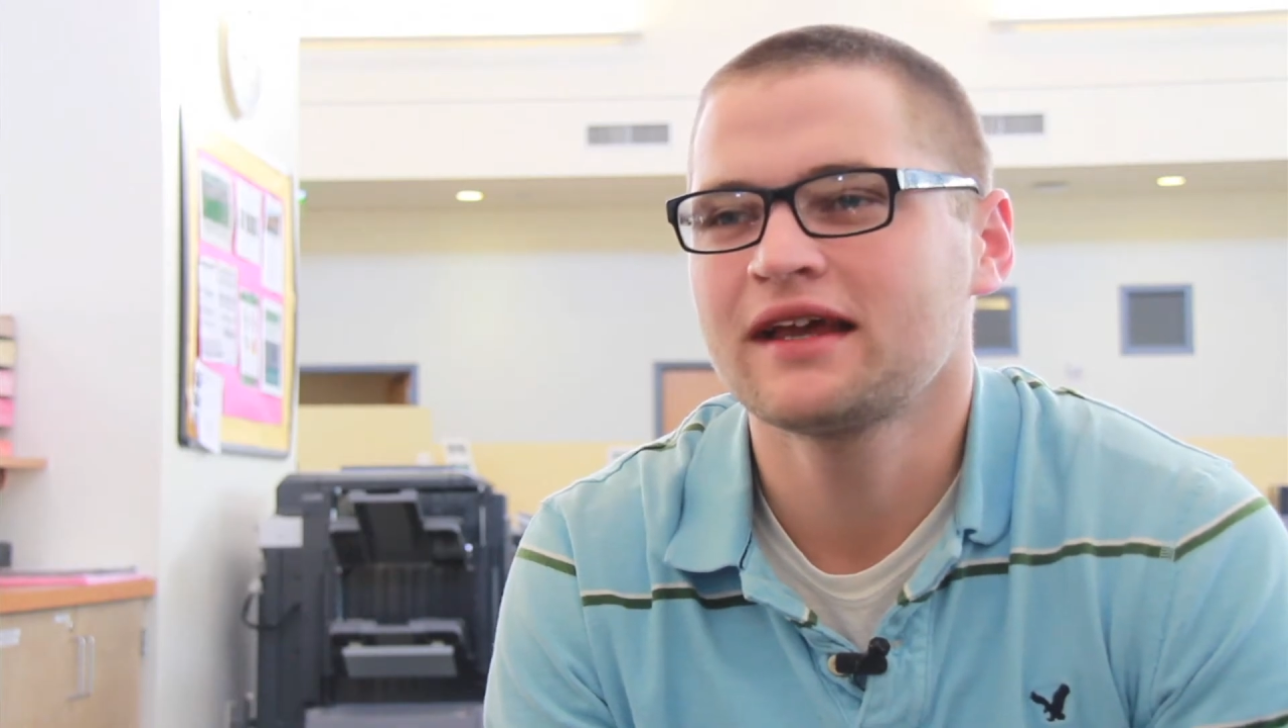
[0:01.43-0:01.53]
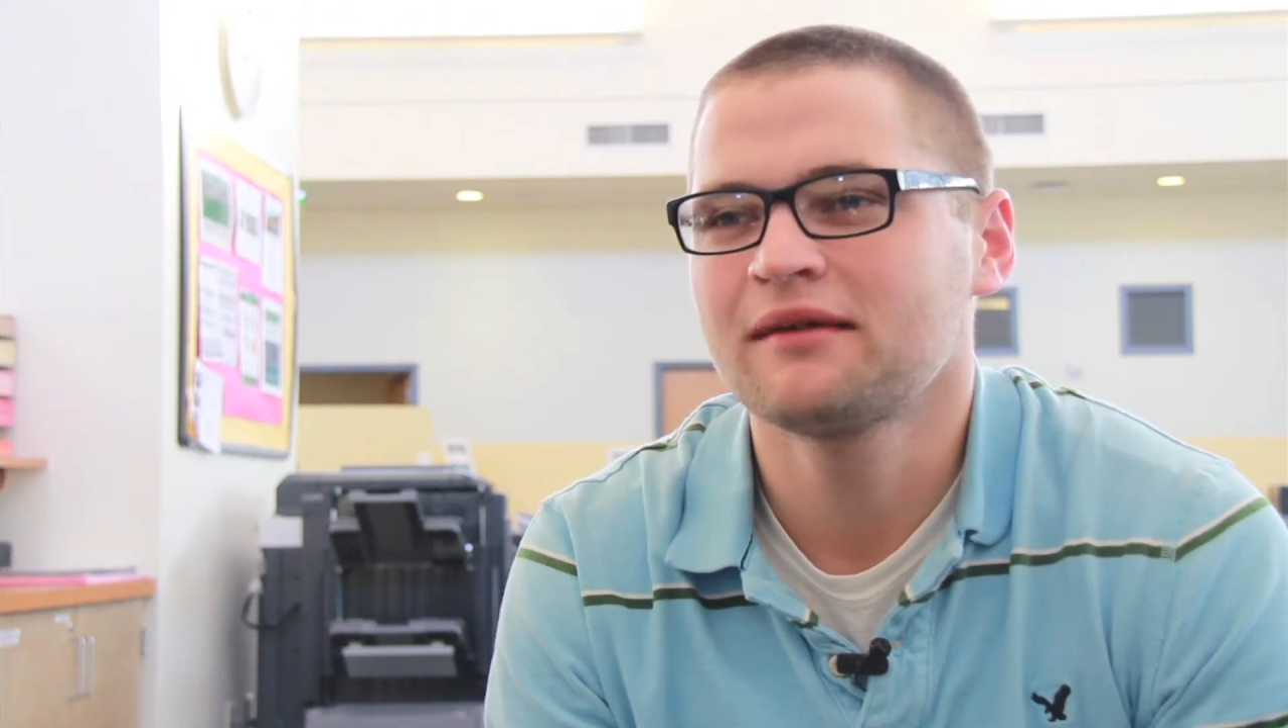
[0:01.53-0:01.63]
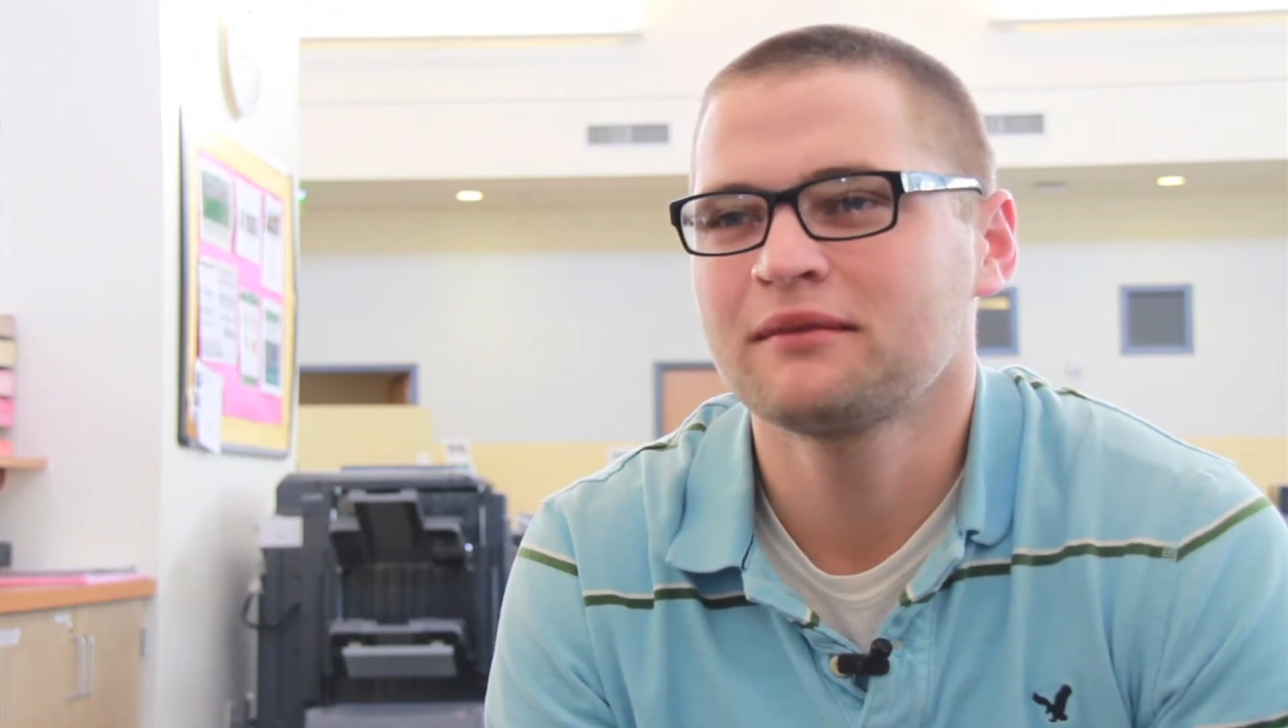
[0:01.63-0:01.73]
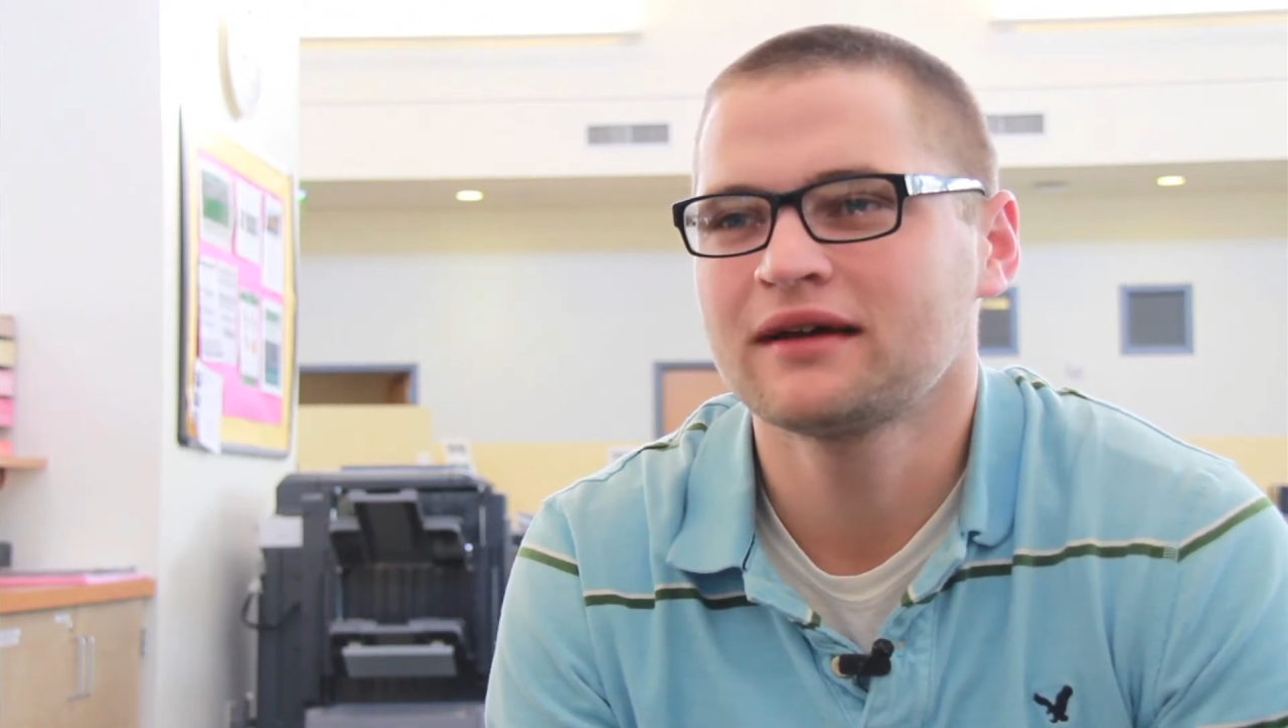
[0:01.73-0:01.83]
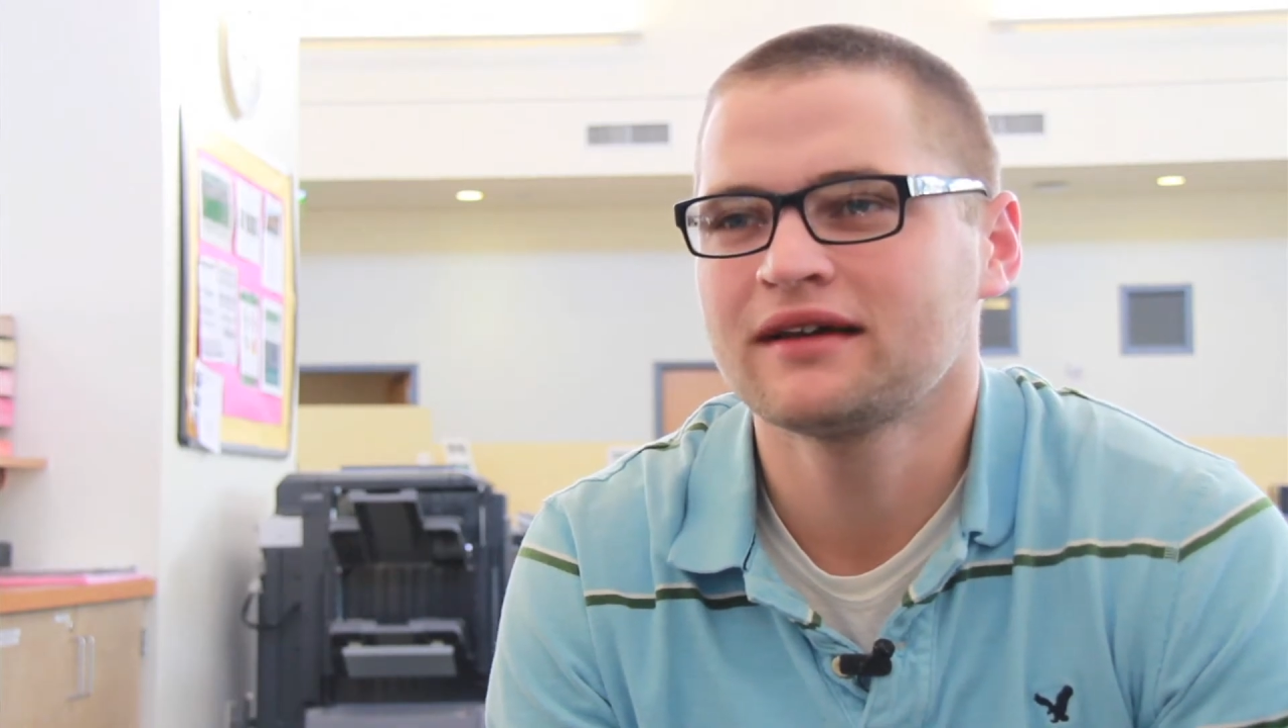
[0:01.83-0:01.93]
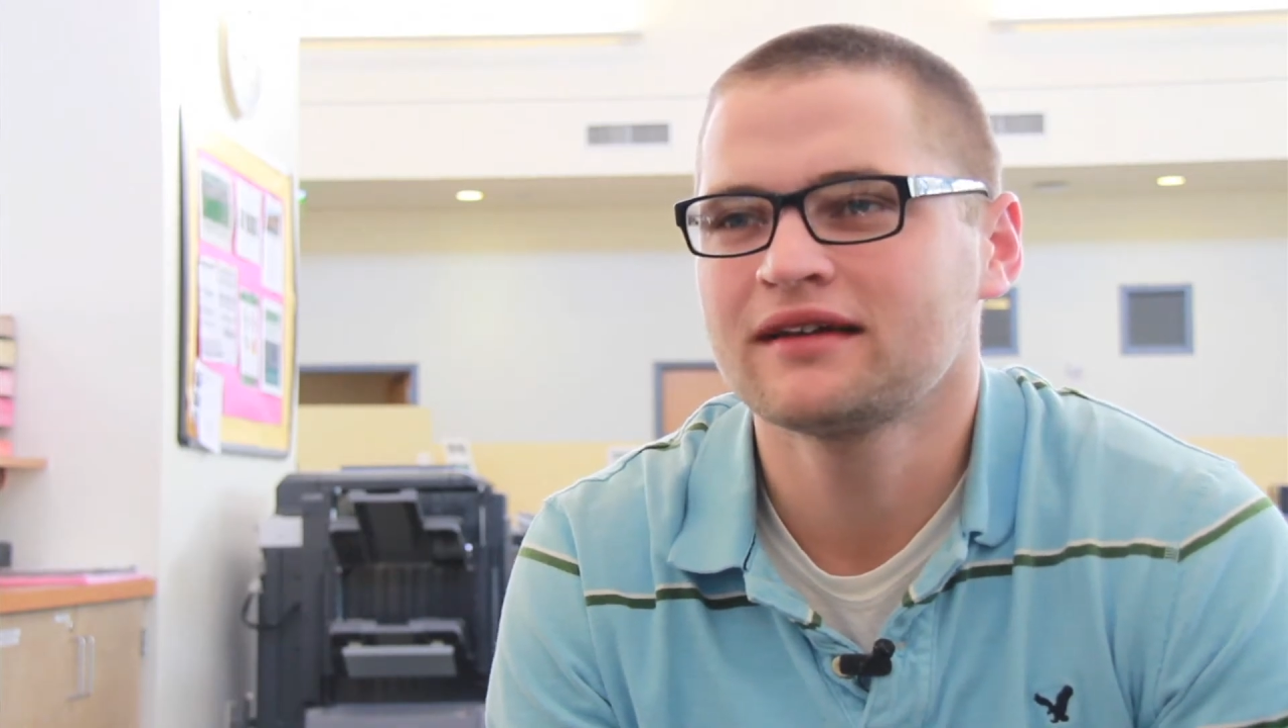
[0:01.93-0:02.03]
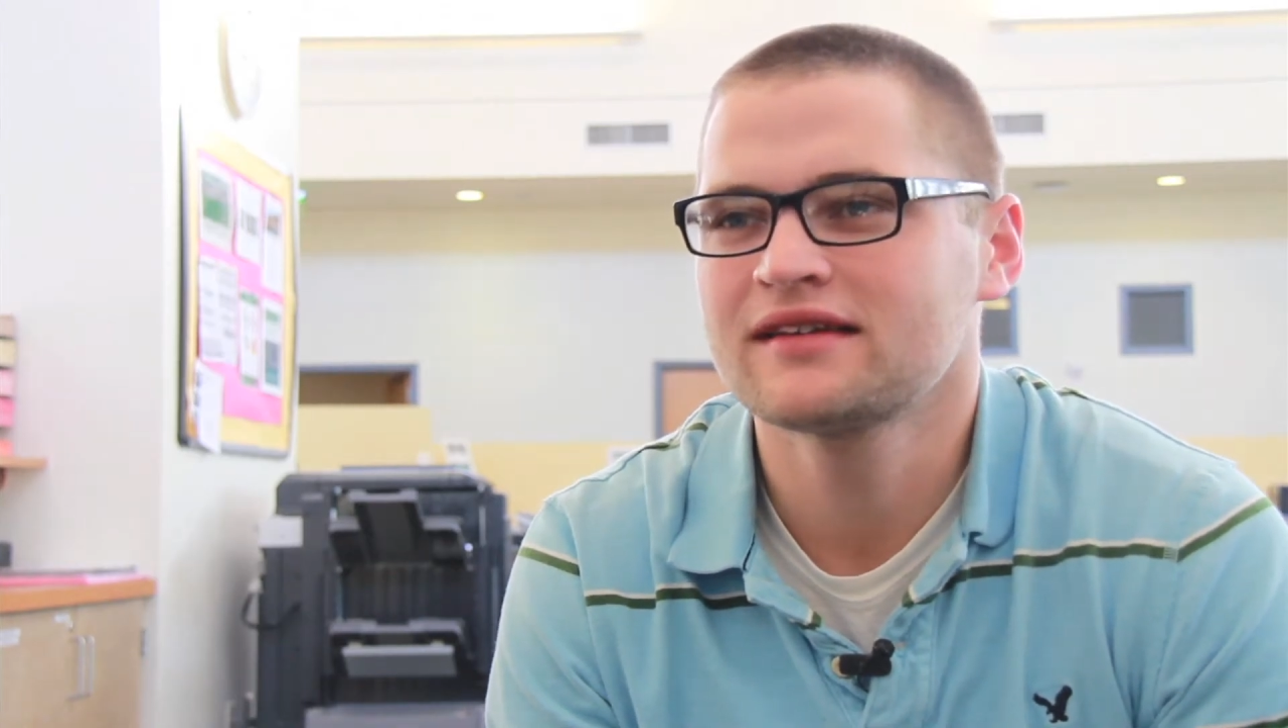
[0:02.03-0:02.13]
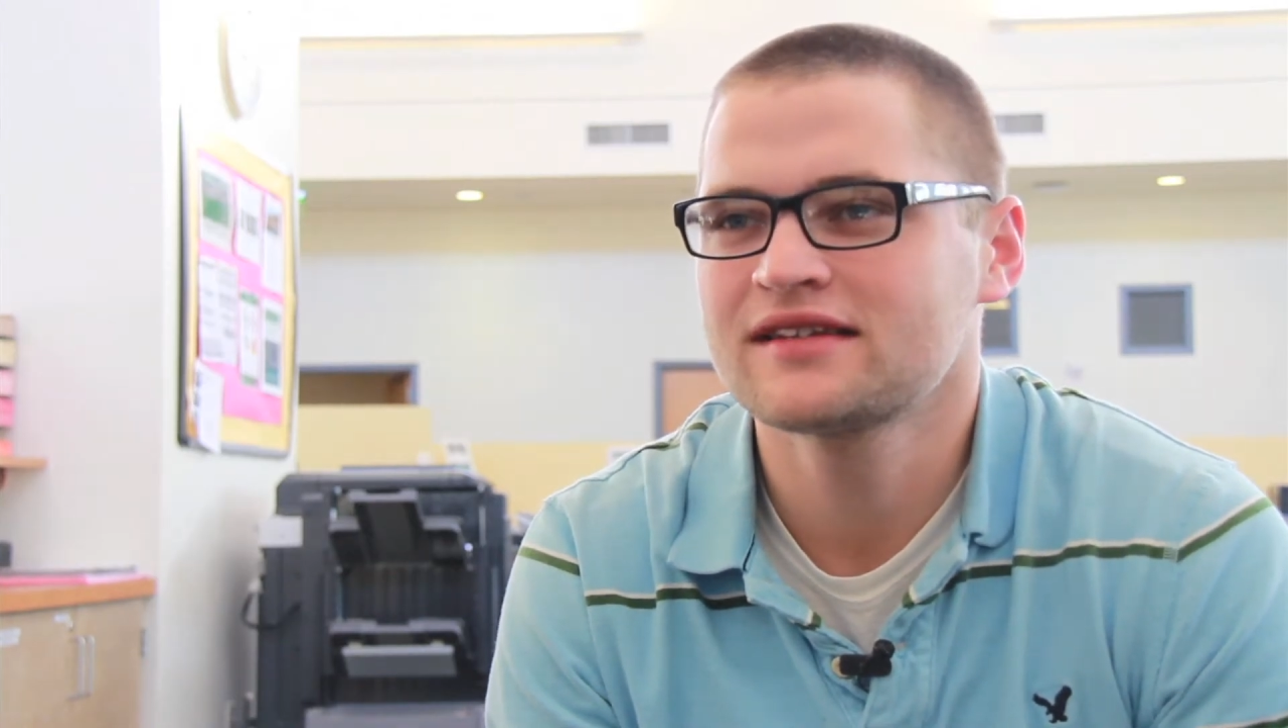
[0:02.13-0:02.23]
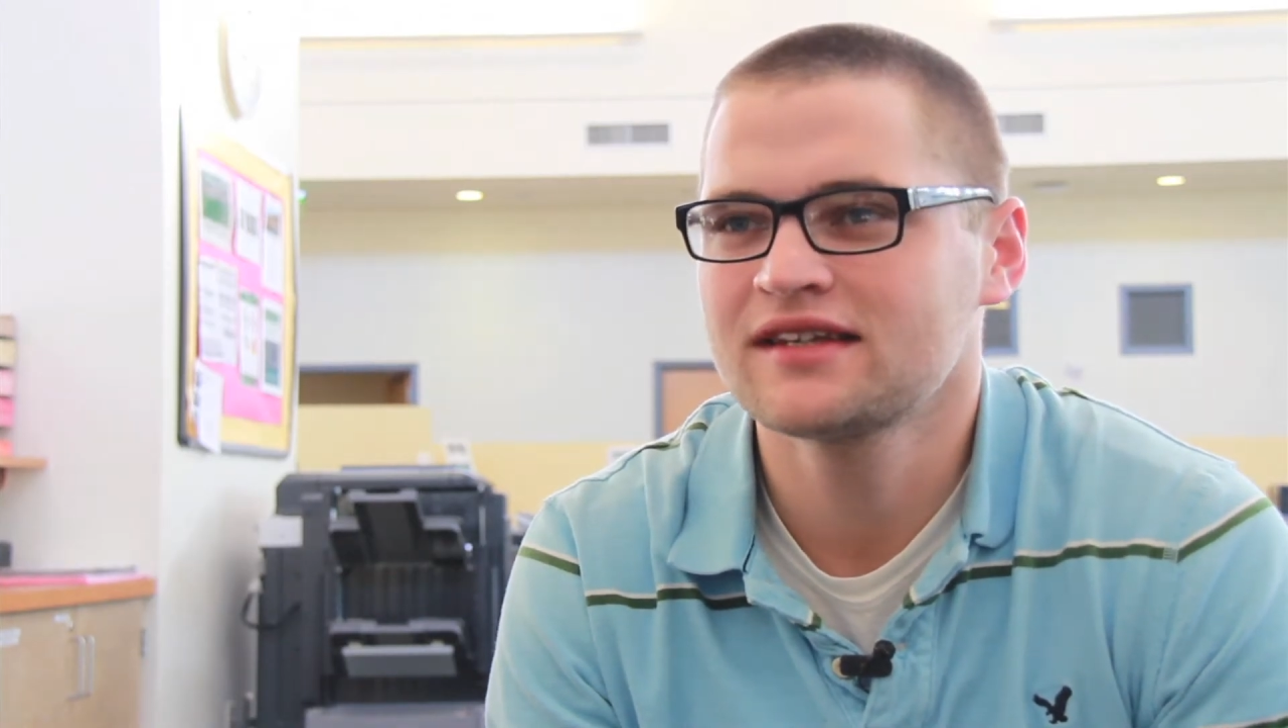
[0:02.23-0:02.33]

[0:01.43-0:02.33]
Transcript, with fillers: I am a